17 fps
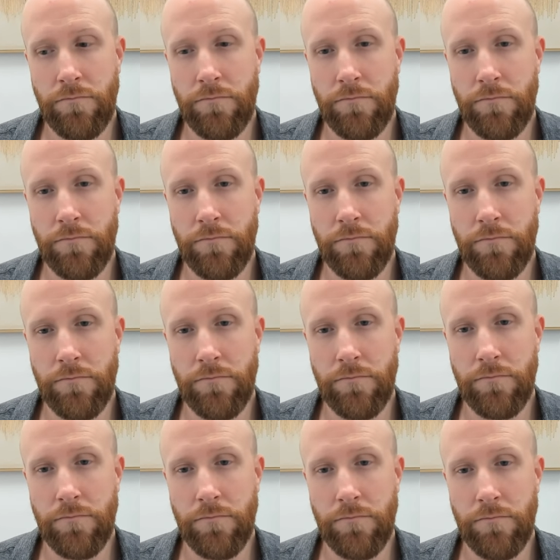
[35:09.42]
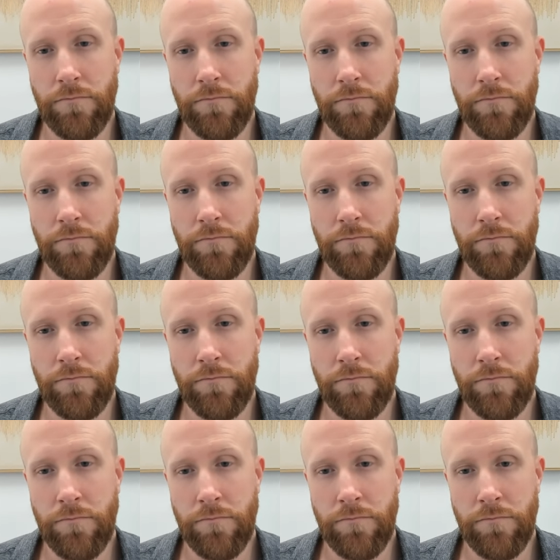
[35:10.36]

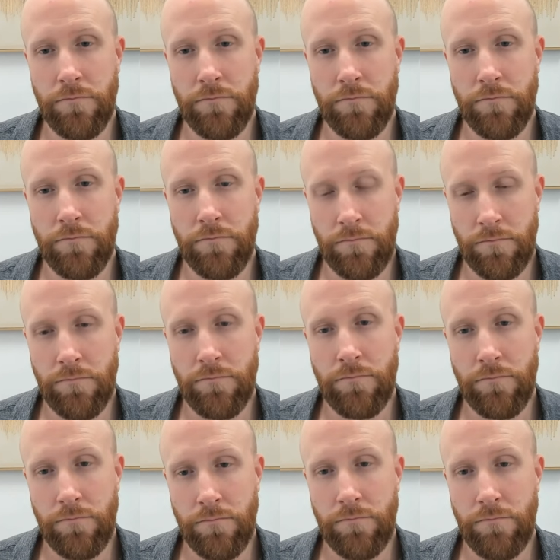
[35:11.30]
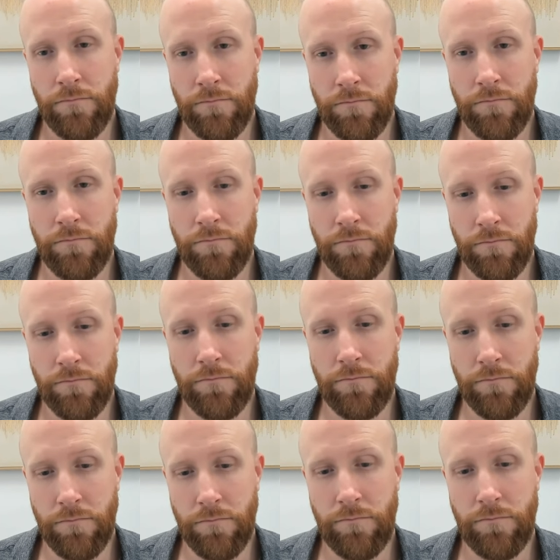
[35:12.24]

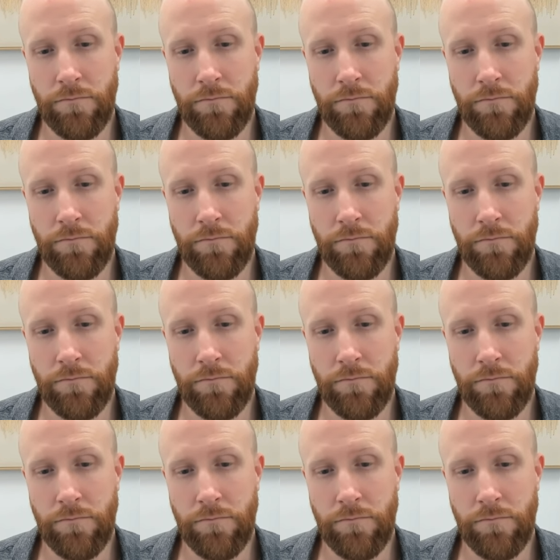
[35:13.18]
(not speaking)